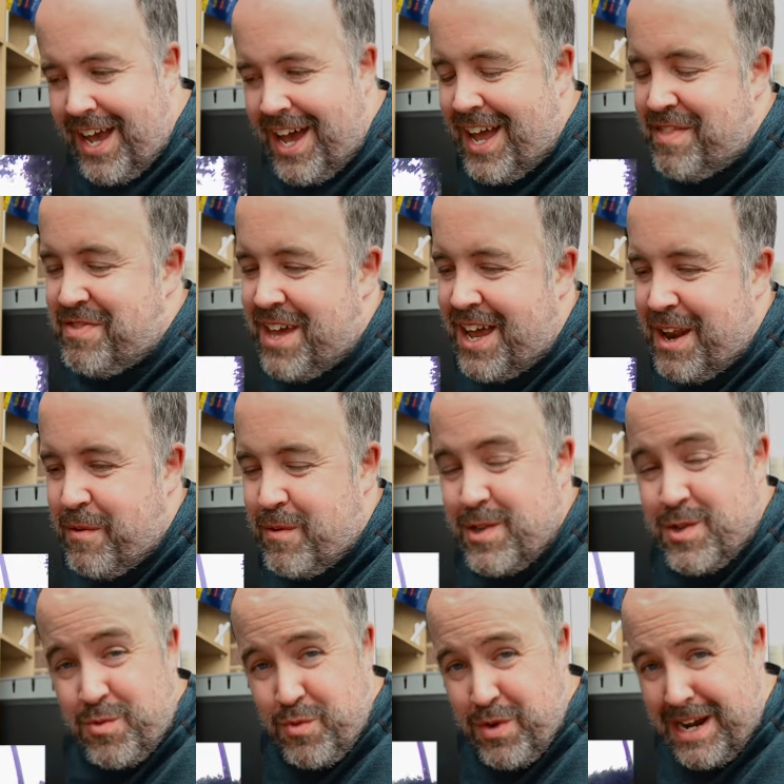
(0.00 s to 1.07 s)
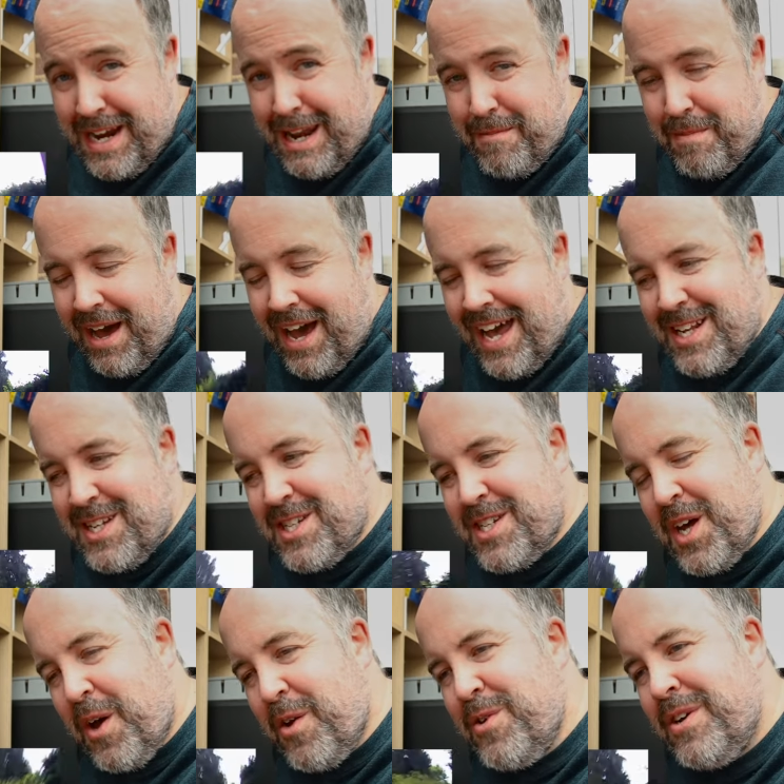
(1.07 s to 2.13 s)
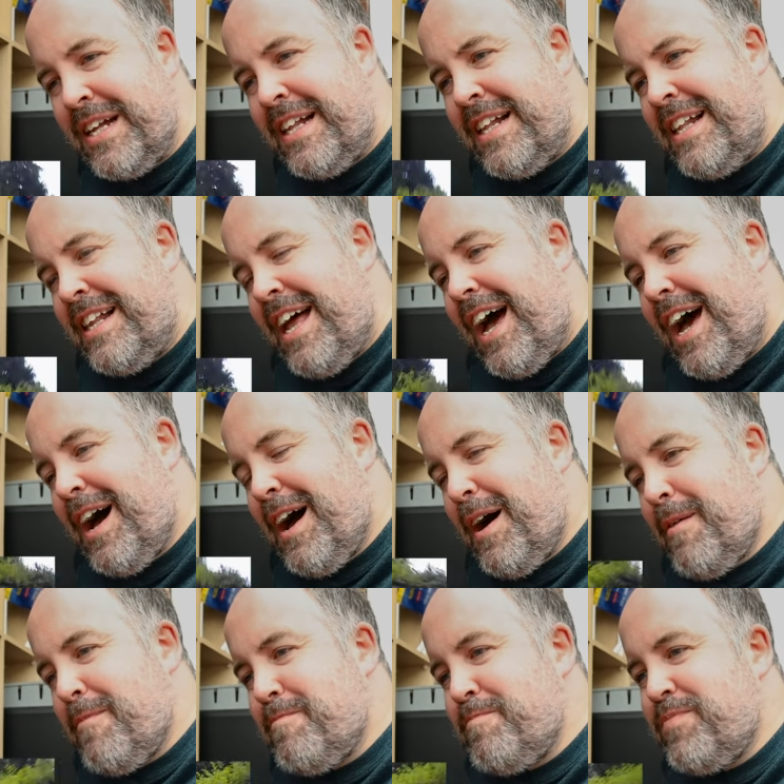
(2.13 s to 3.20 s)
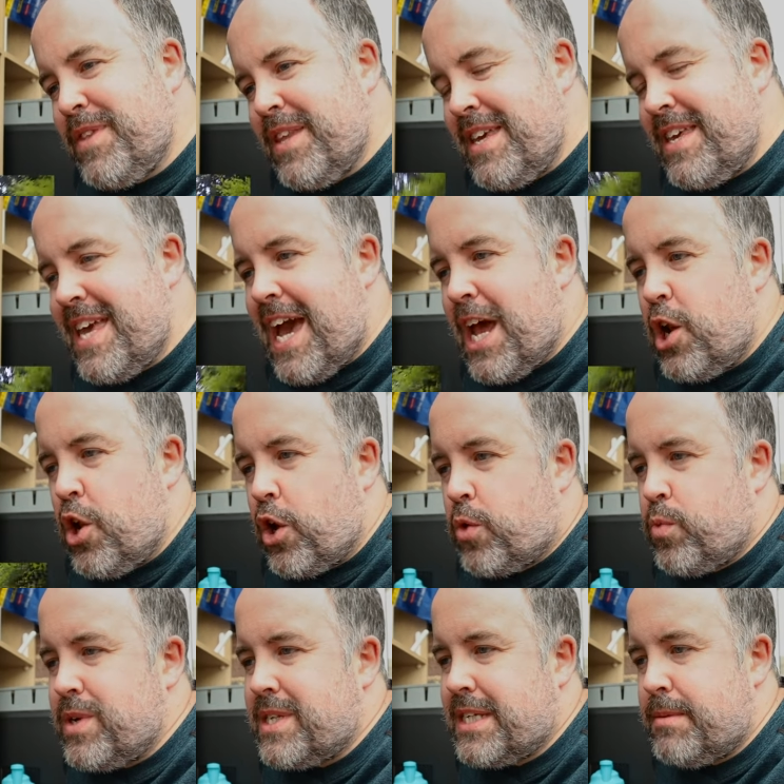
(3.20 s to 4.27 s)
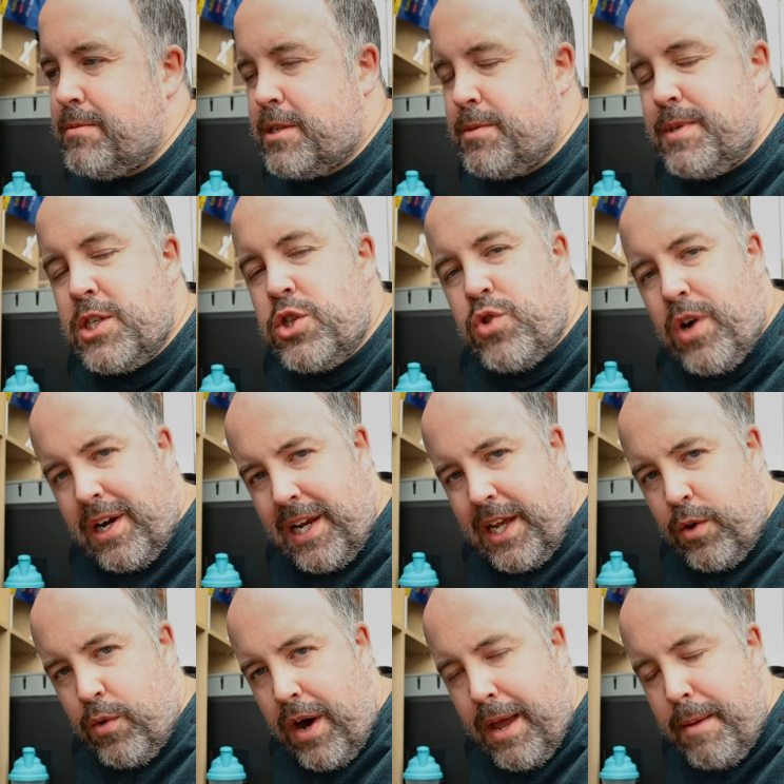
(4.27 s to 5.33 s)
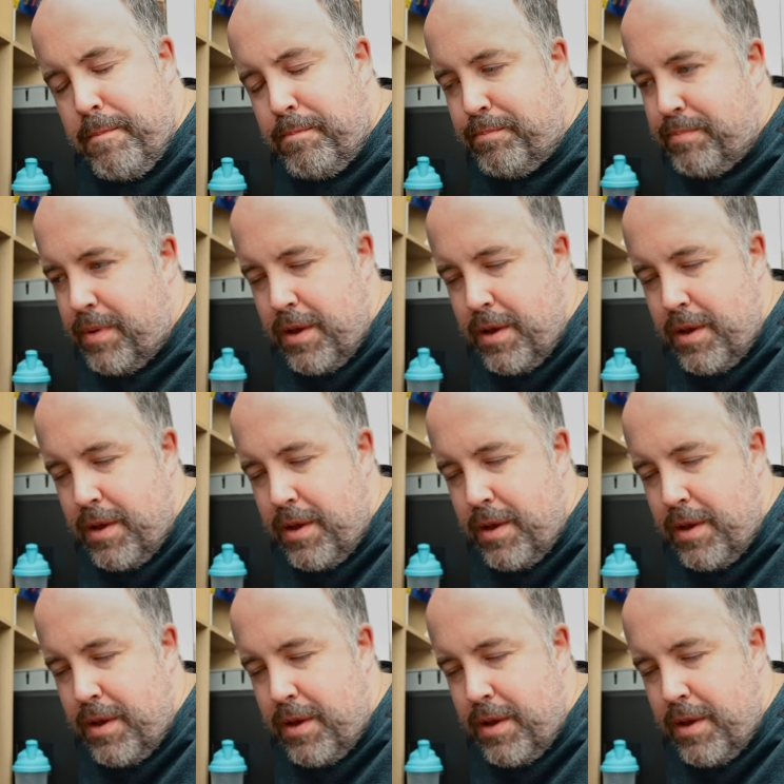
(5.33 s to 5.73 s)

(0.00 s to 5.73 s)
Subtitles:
And then it was really bad. So, we seem to be struggling, right?